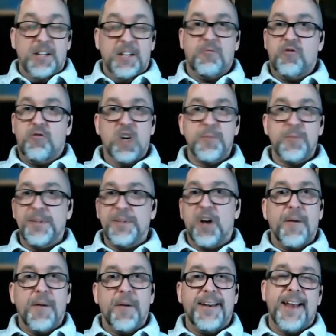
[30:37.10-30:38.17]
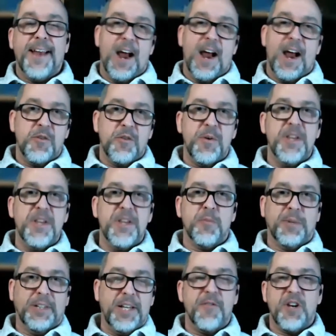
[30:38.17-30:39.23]
Judgment's already now. You either
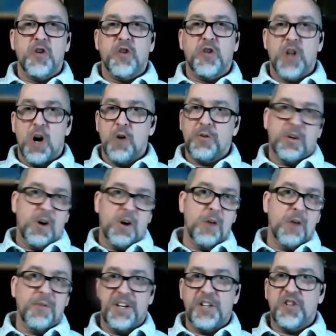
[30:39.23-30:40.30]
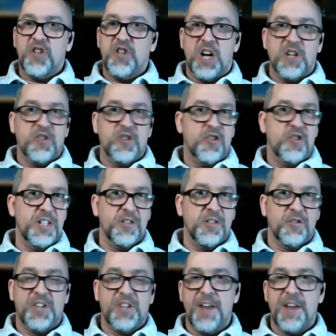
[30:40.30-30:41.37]
believe or you don't. You're already judged. You're
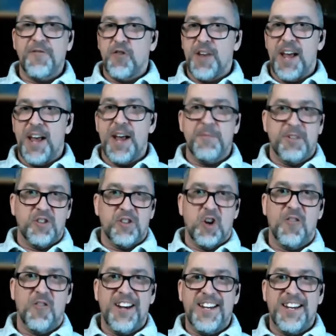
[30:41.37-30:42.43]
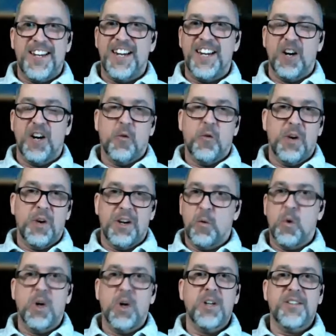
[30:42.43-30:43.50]
either saved or damned. It's already here.
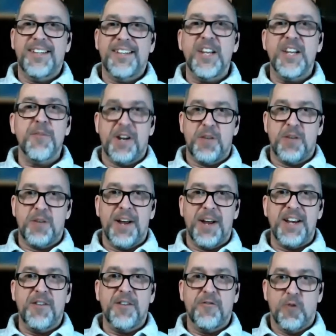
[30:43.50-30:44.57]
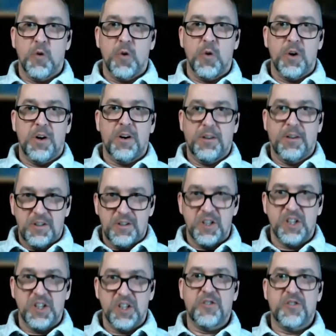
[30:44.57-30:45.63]
What's anybody waiting for?
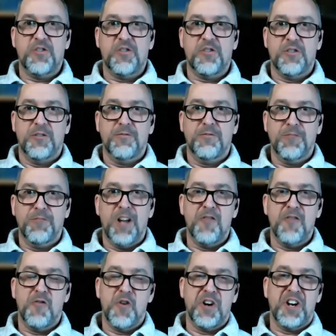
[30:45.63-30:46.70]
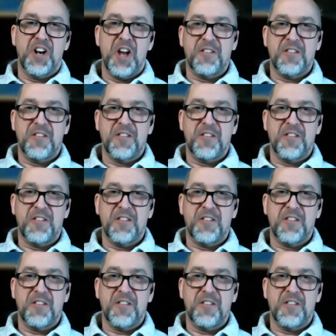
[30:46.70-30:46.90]
Just love one another.